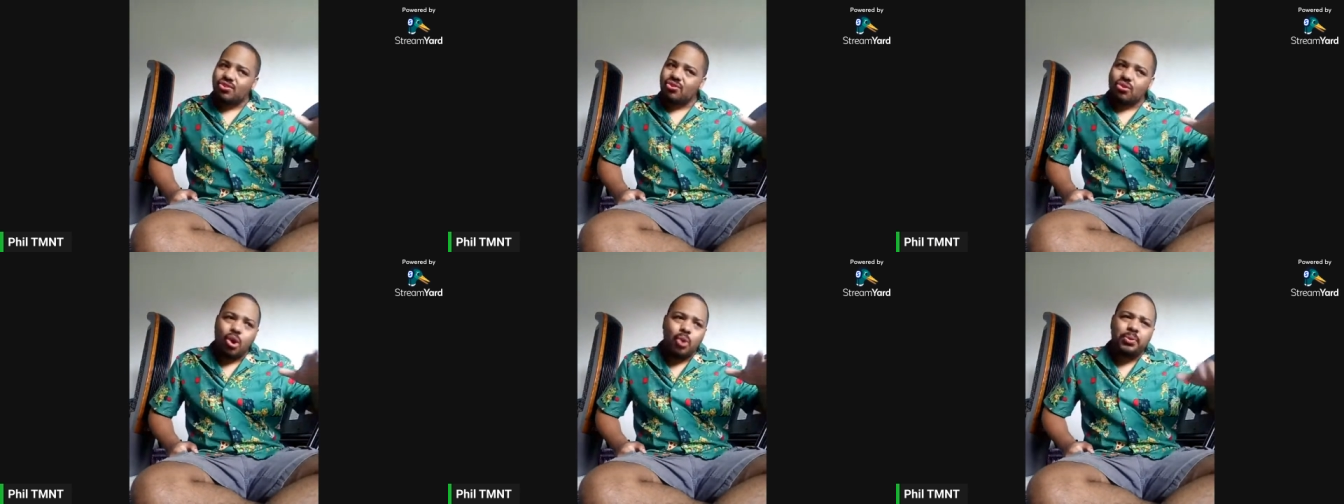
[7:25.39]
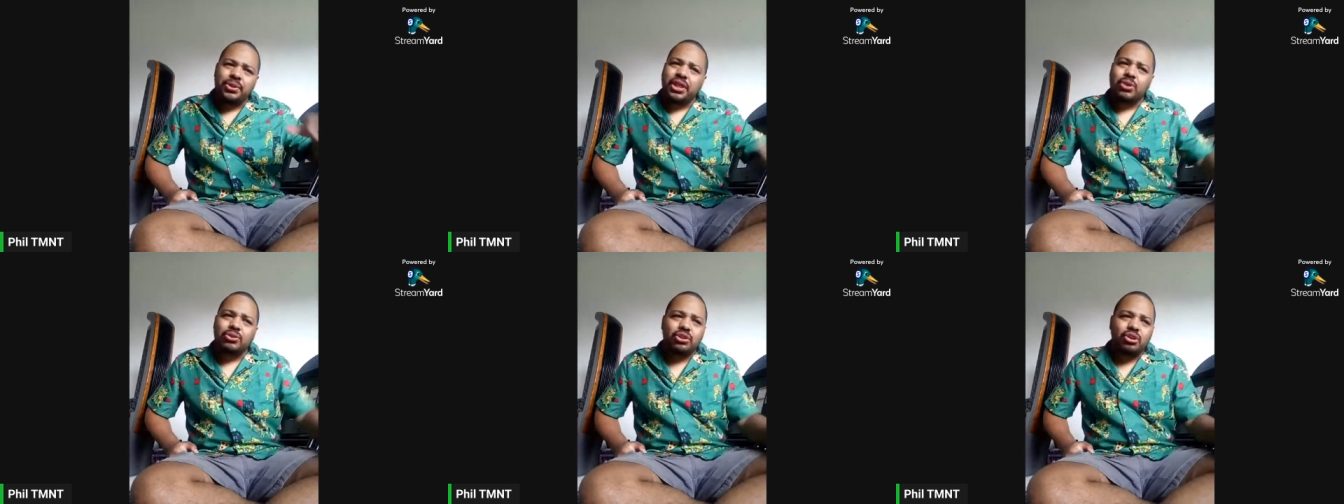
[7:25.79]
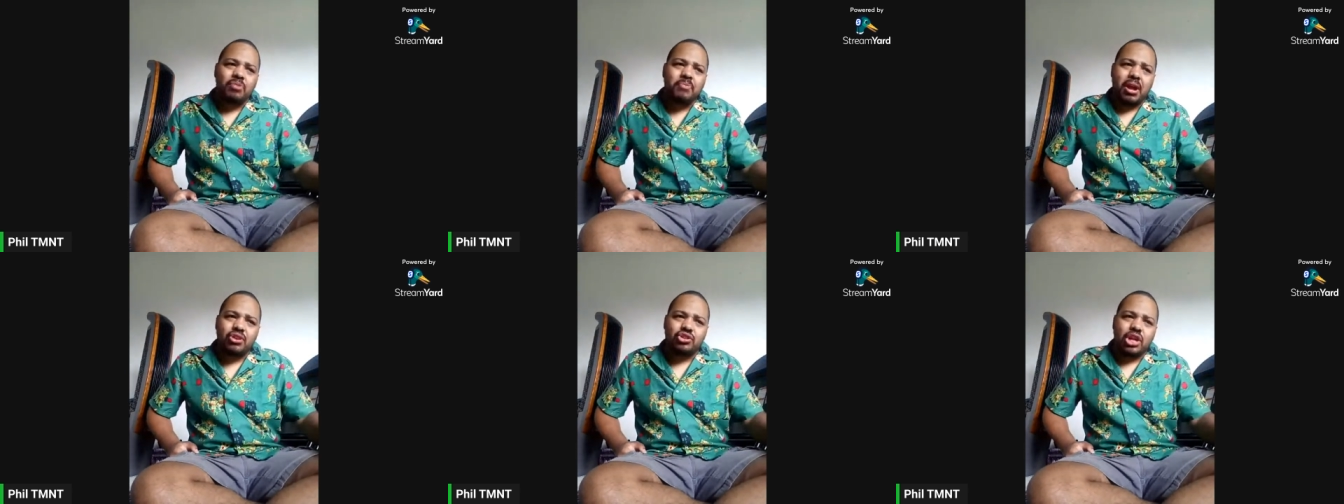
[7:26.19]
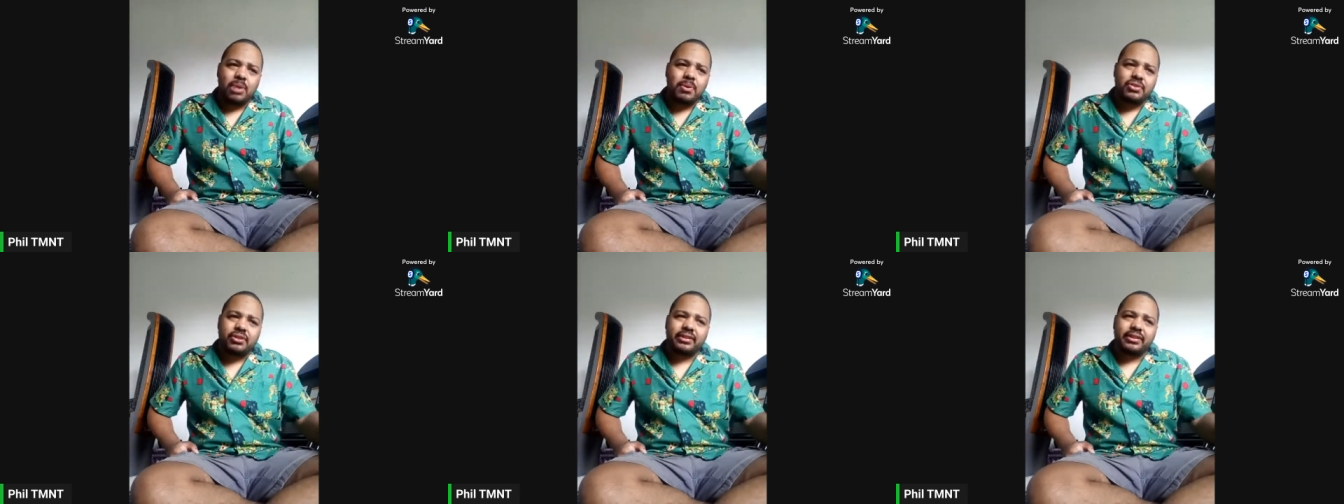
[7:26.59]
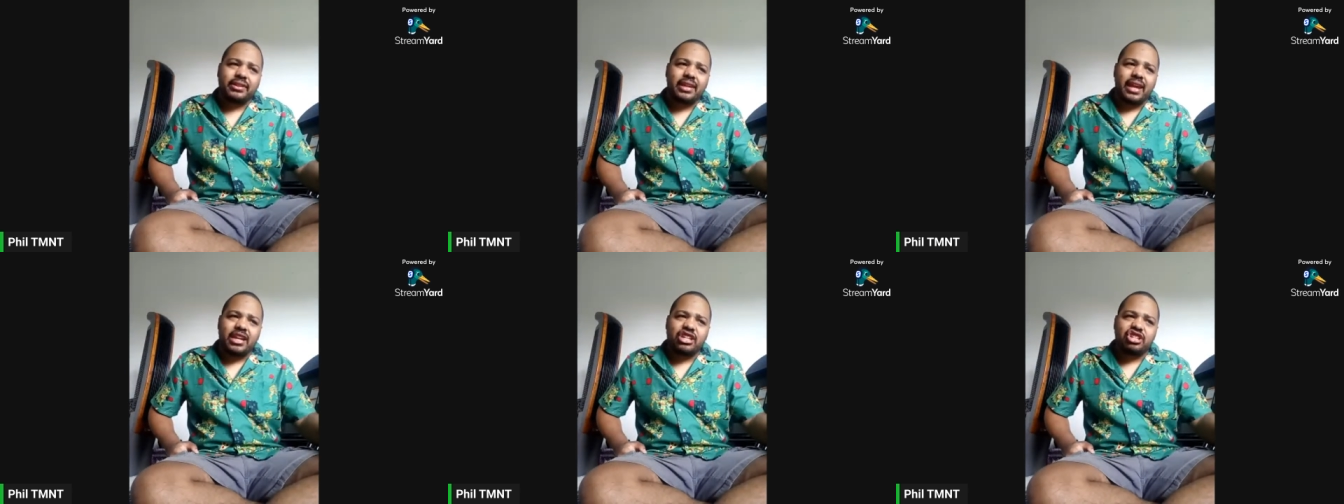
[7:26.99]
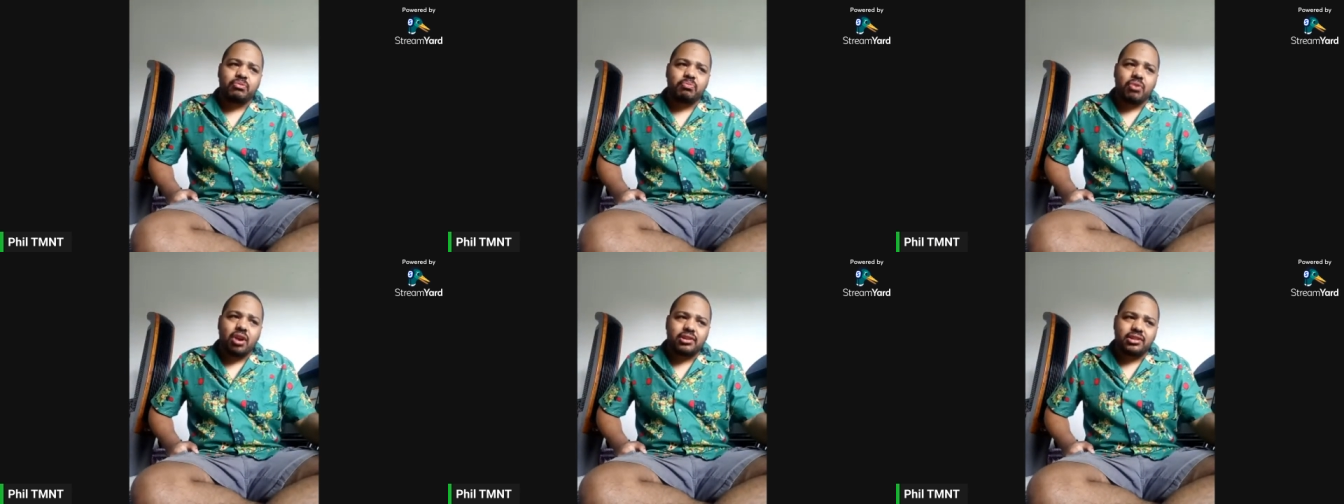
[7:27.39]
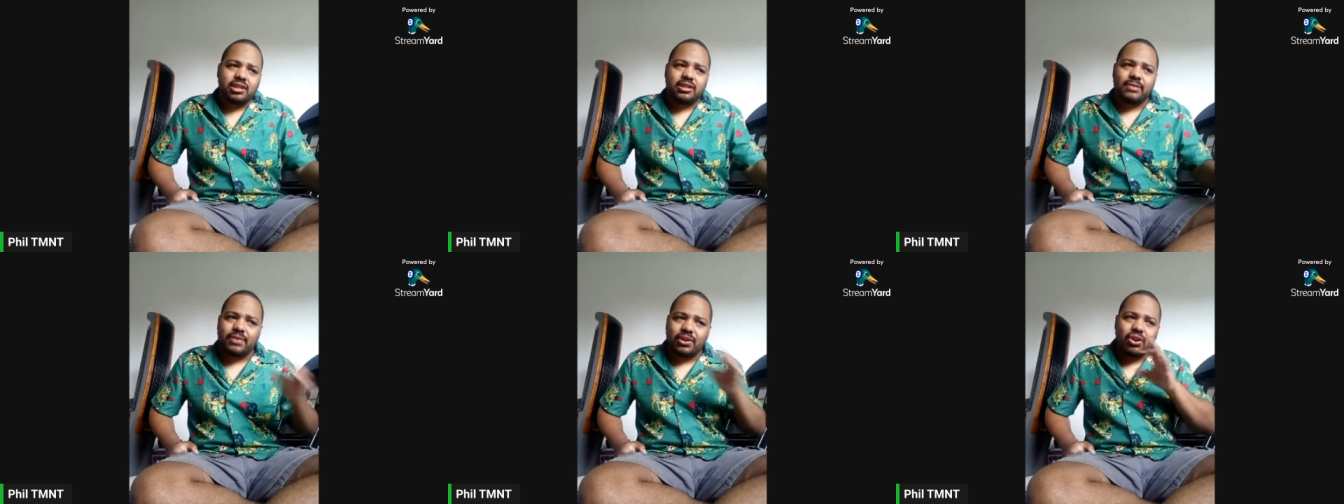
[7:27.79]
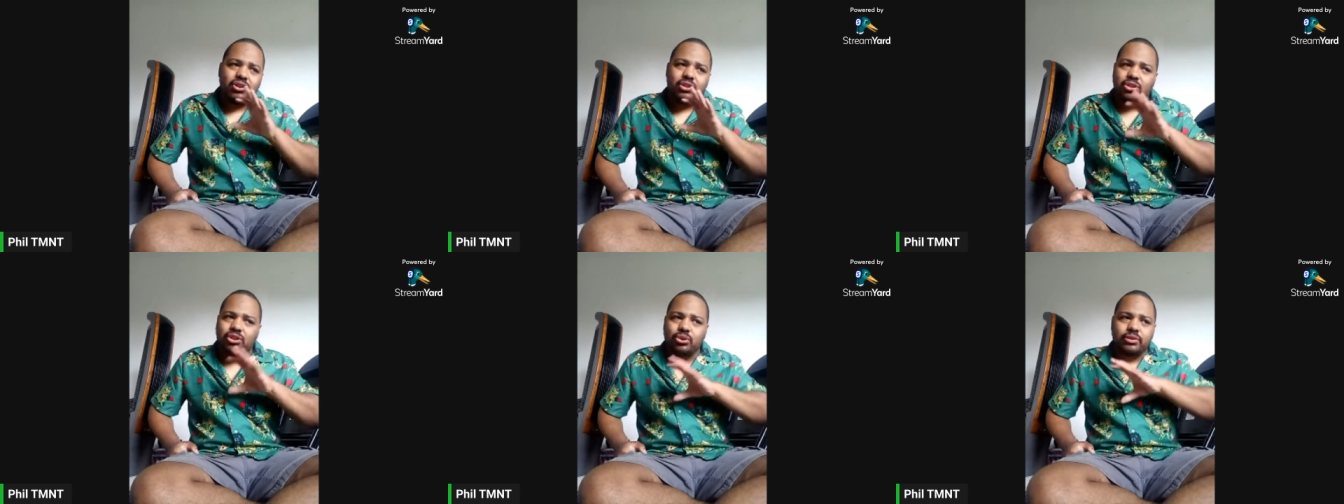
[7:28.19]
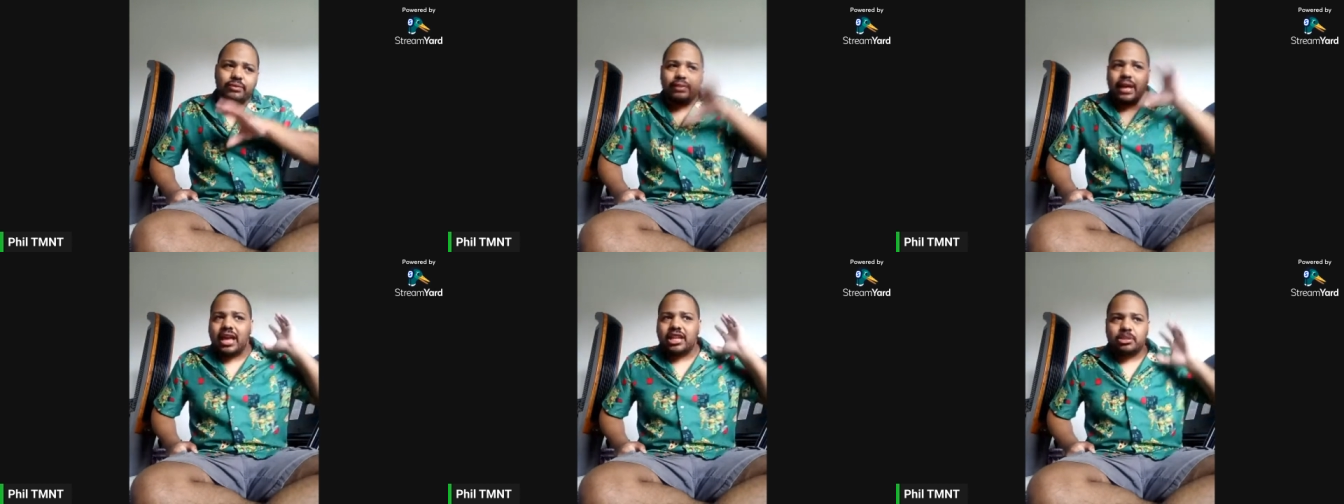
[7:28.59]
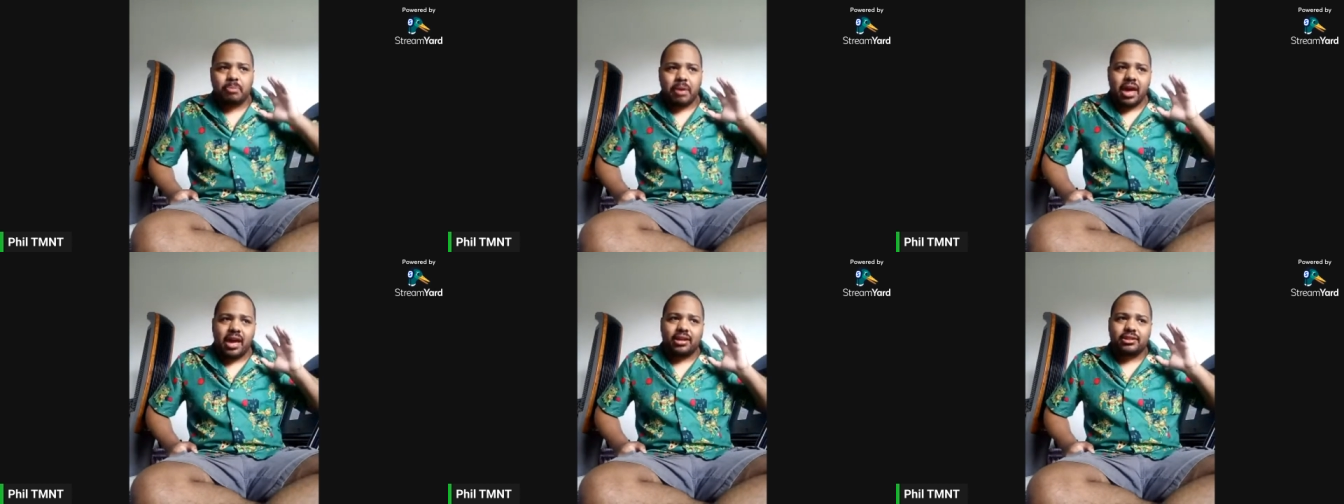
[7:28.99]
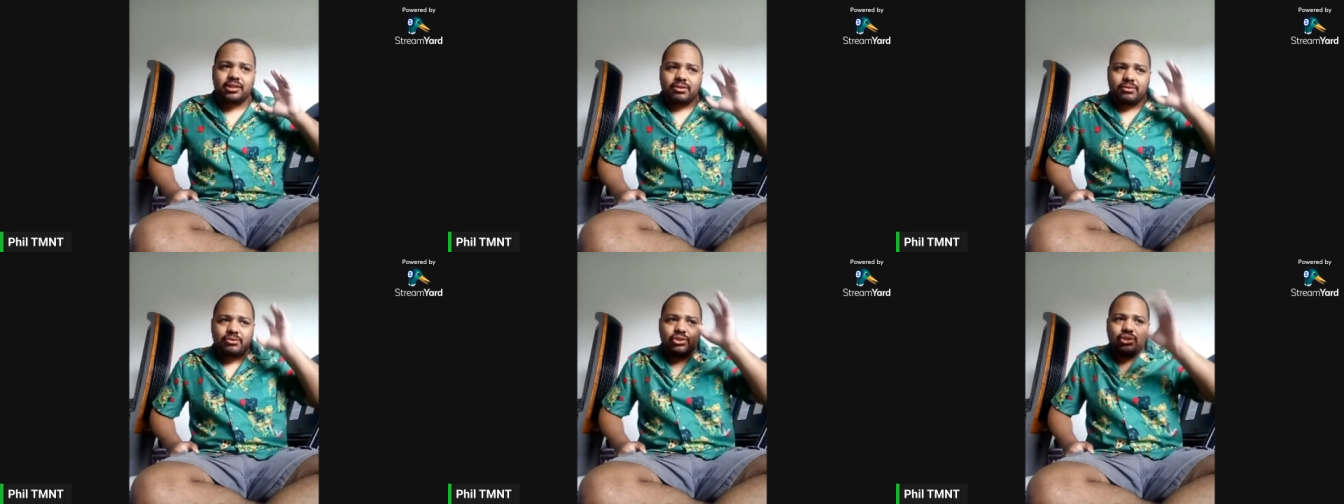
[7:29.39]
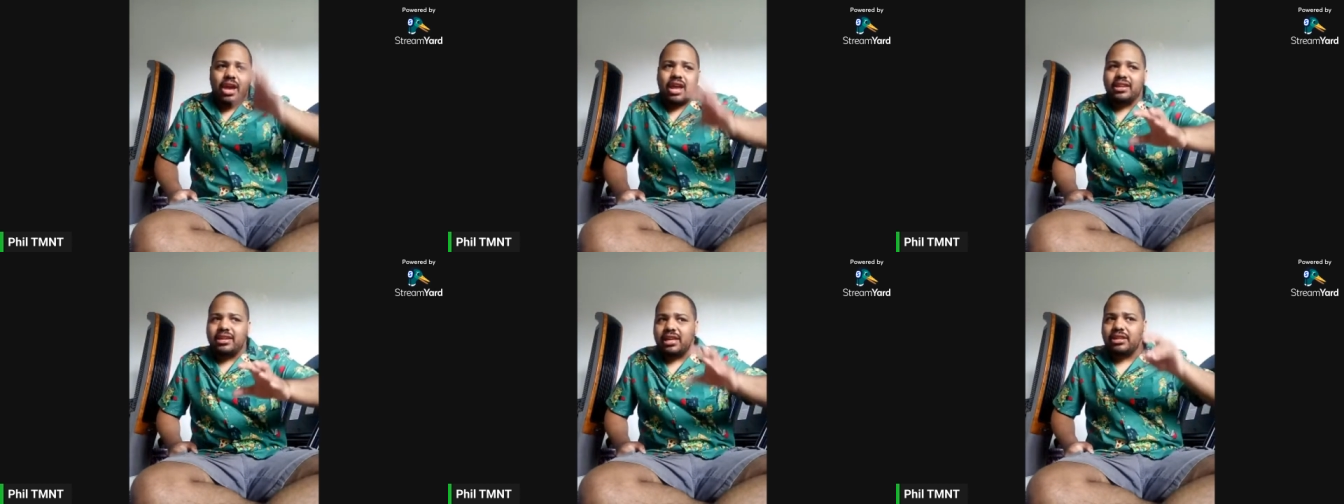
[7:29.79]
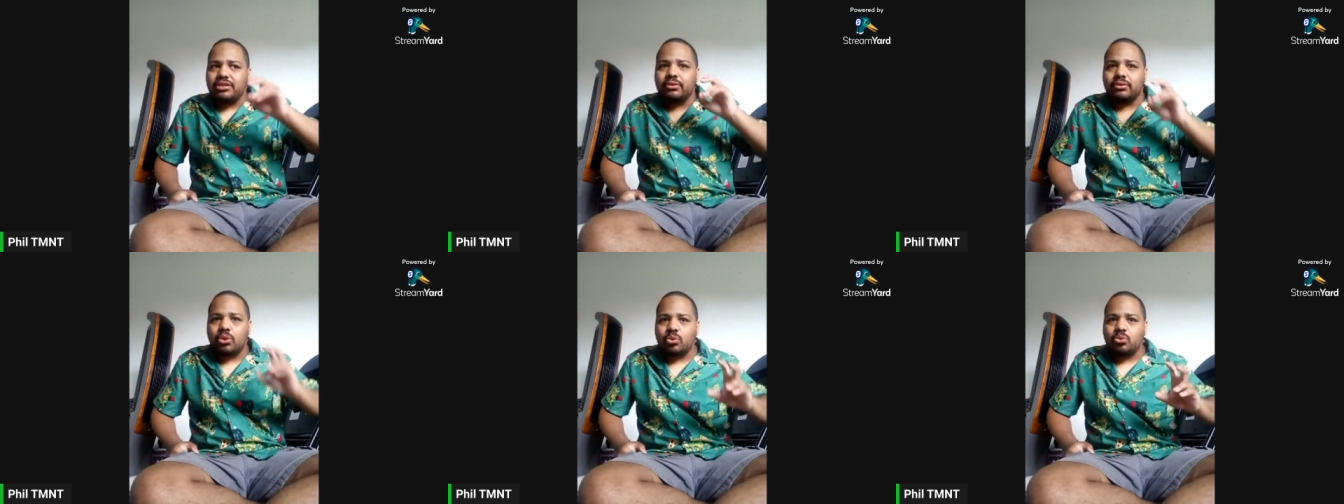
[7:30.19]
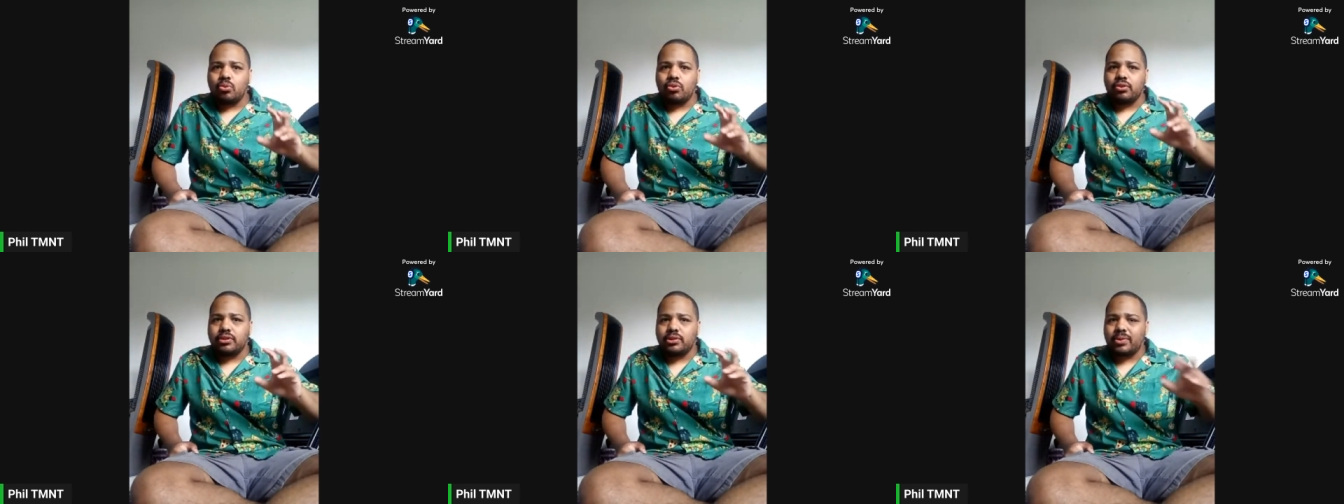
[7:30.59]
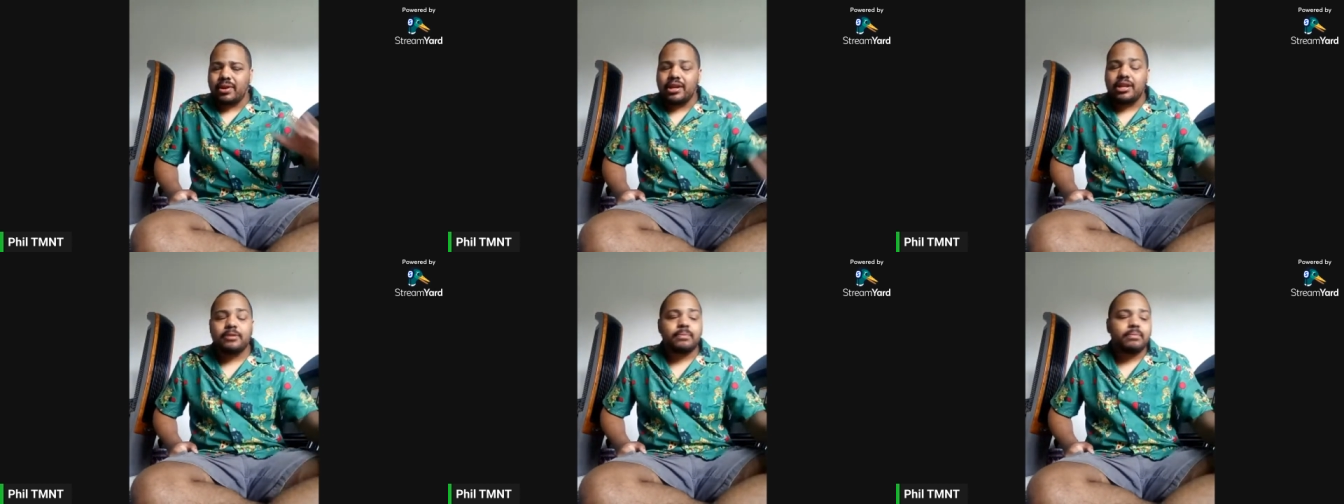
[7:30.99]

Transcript: hopefully they'll do a better job with the, the aging process if they're going to use flashbacks to Anakin in the Clone Wars, right?